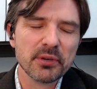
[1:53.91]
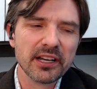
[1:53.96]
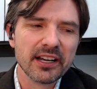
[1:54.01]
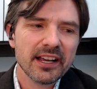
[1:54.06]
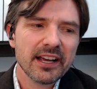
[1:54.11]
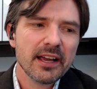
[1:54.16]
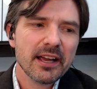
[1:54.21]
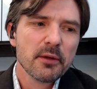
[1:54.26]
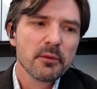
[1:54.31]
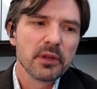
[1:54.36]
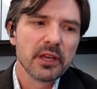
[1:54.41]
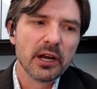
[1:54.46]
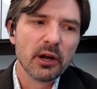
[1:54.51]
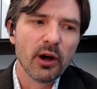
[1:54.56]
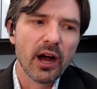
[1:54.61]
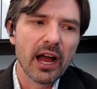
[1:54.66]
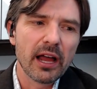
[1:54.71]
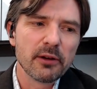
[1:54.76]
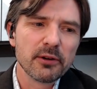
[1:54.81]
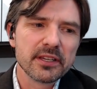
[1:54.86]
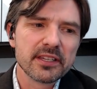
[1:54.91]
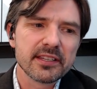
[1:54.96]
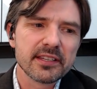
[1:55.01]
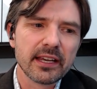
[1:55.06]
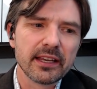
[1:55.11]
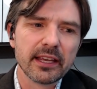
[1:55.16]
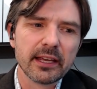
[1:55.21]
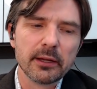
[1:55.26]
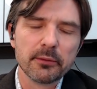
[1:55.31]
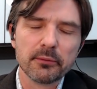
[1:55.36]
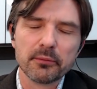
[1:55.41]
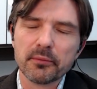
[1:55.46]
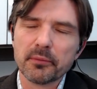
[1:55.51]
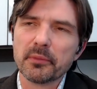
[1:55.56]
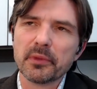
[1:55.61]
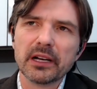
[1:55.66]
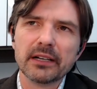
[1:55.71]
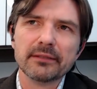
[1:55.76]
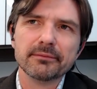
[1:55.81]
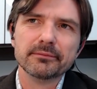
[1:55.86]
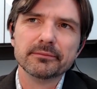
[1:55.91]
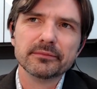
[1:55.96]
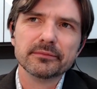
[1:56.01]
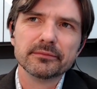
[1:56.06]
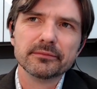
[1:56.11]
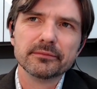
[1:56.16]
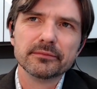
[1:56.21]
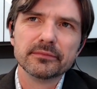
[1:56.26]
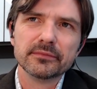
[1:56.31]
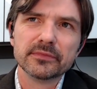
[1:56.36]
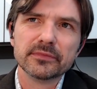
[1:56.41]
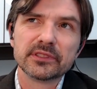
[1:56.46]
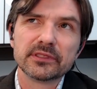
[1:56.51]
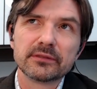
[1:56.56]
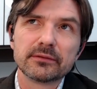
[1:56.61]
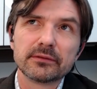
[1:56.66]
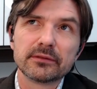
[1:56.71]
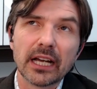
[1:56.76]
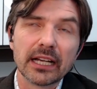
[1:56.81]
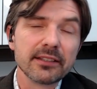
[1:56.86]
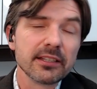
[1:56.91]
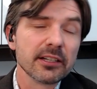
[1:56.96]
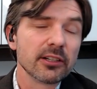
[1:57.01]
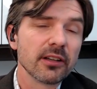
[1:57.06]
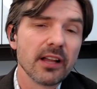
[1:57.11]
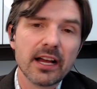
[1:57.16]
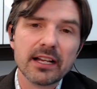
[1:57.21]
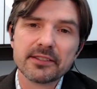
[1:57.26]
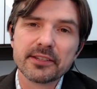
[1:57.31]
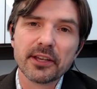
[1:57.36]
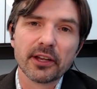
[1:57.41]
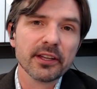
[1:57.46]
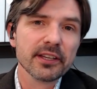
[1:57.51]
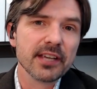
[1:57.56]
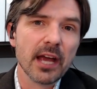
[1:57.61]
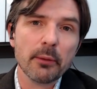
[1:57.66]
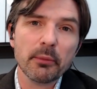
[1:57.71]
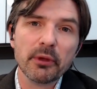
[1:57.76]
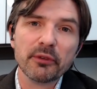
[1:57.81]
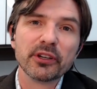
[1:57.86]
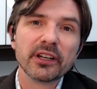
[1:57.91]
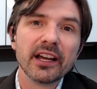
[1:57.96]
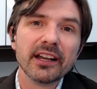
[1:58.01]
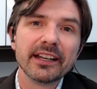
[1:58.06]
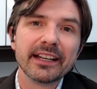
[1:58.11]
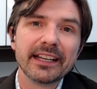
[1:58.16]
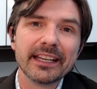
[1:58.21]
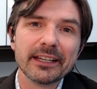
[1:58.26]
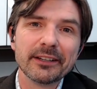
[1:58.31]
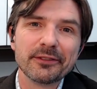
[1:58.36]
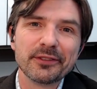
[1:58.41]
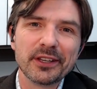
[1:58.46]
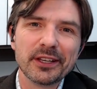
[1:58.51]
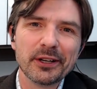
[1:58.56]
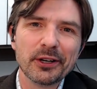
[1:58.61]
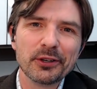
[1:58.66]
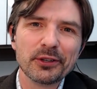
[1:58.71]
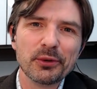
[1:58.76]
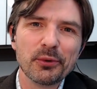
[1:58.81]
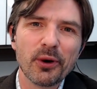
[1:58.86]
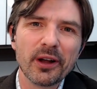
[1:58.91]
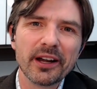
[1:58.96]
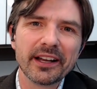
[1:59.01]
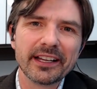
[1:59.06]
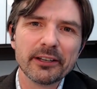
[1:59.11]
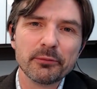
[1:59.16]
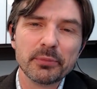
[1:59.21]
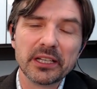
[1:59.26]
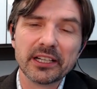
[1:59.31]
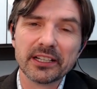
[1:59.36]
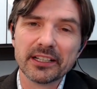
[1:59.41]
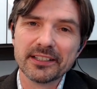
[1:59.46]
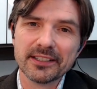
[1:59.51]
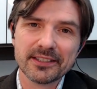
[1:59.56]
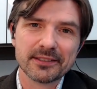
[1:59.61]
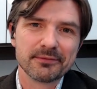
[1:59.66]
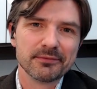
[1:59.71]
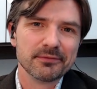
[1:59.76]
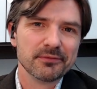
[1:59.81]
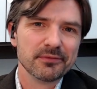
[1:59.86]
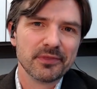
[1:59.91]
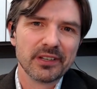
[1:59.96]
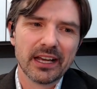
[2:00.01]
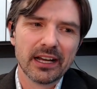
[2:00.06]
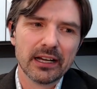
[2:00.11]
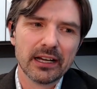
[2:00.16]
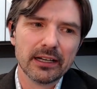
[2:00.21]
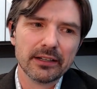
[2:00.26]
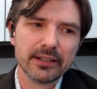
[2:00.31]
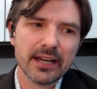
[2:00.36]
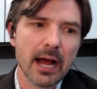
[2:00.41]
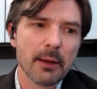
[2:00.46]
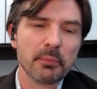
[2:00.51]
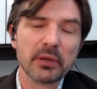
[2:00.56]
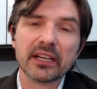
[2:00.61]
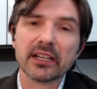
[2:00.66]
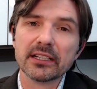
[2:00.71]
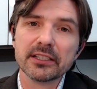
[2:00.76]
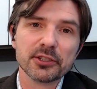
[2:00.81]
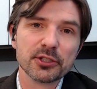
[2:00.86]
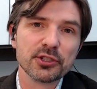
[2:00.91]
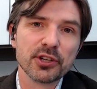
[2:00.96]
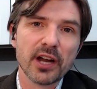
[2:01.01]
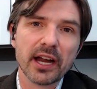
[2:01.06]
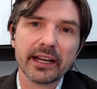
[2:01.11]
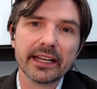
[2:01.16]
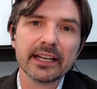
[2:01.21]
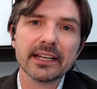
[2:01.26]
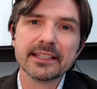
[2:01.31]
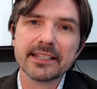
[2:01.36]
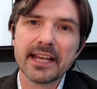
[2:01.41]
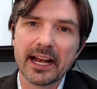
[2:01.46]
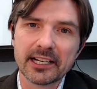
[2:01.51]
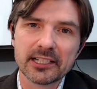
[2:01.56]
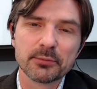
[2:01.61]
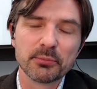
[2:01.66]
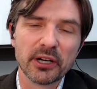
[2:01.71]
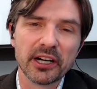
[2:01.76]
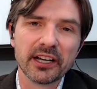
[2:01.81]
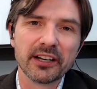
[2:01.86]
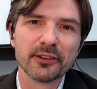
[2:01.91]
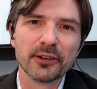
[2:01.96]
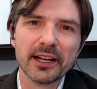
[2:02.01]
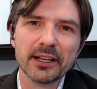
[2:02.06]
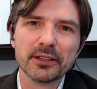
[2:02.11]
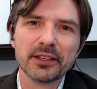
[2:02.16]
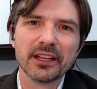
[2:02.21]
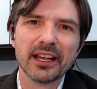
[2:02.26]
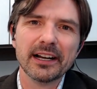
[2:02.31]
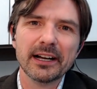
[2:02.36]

But, you know, I always say that I tell clients all the time, if you're going to give, you know, you want to give because not because you're trying to get a tax break, right?